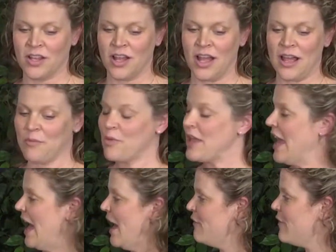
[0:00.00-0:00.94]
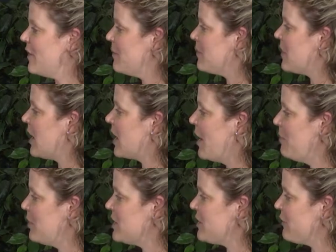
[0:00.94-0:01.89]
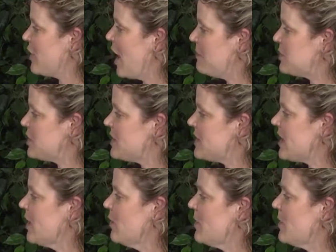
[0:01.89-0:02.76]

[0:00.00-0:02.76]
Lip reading: We have a couple of different options here.